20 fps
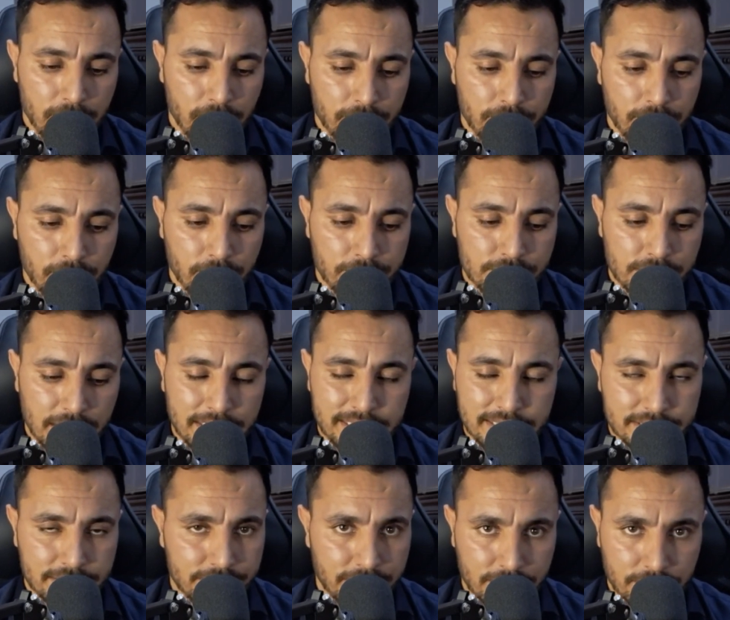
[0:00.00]
of
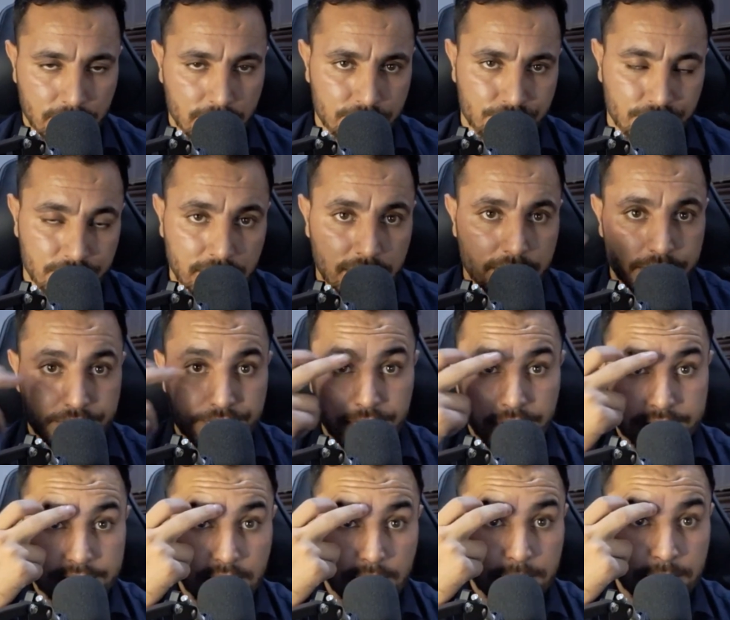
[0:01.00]
science and technology and arts.
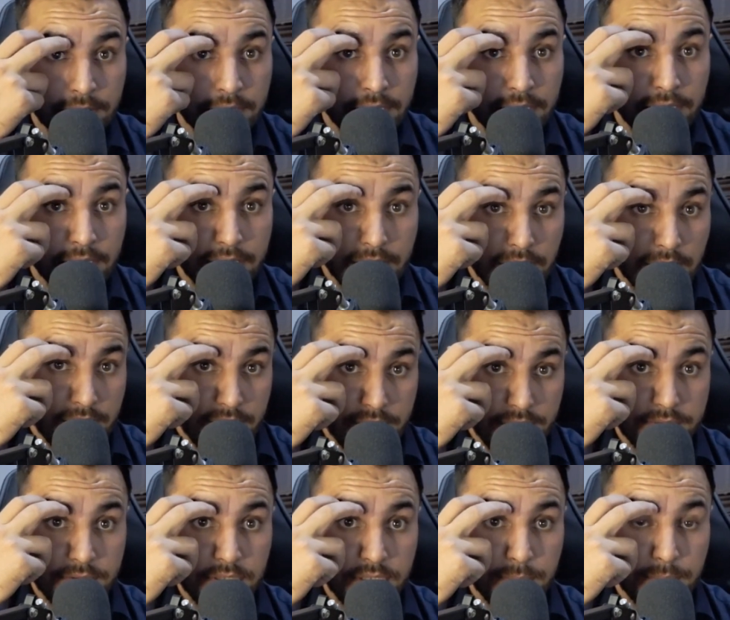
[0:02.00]
For example,
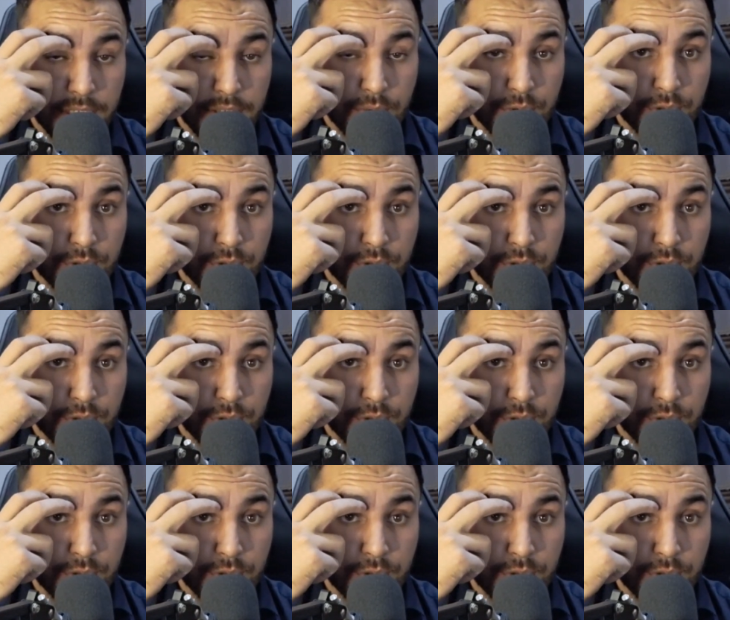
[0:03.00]
Ibn